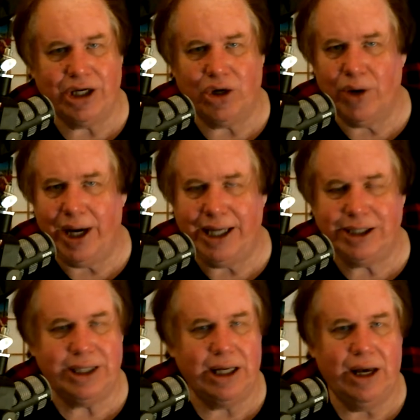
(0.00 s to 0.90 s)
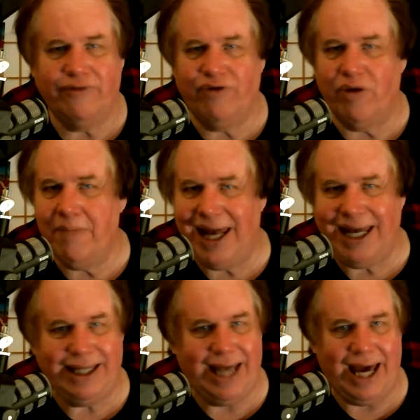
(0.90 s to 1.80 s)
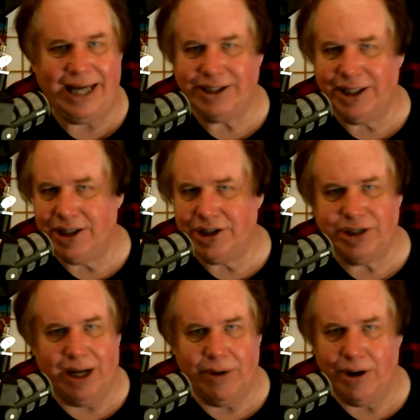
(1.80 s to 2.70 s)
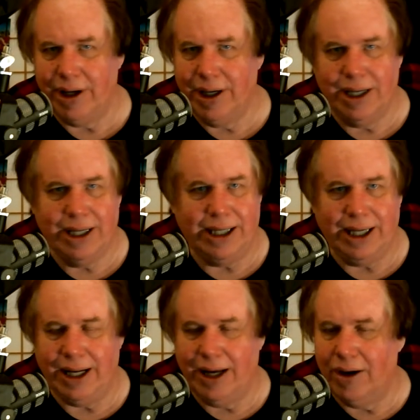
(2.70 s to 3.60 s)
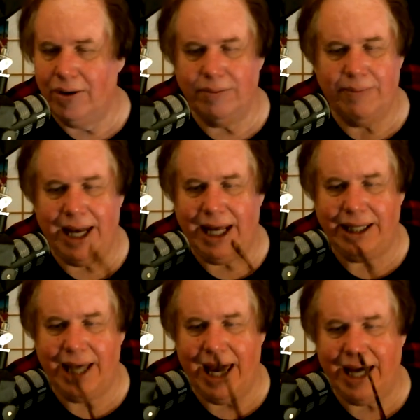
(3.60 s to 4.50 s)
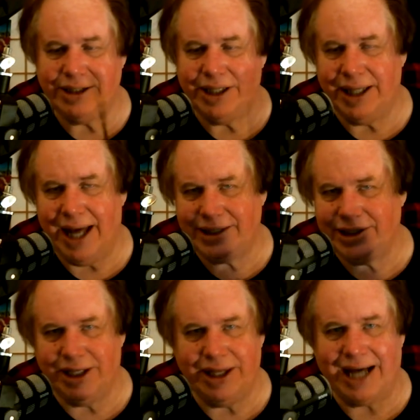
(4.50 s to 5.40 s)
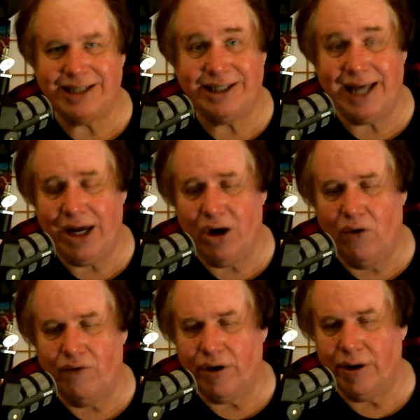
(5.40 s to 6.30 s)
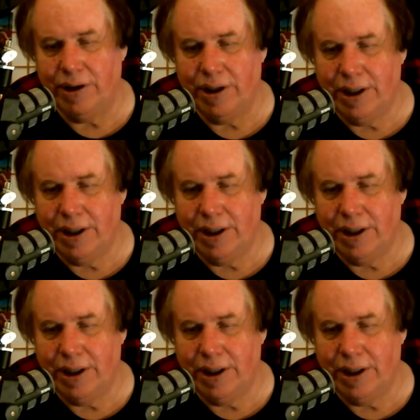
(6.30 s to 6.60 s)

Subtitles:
degrees for many days in the summer, you know, many days. And that's the next state over.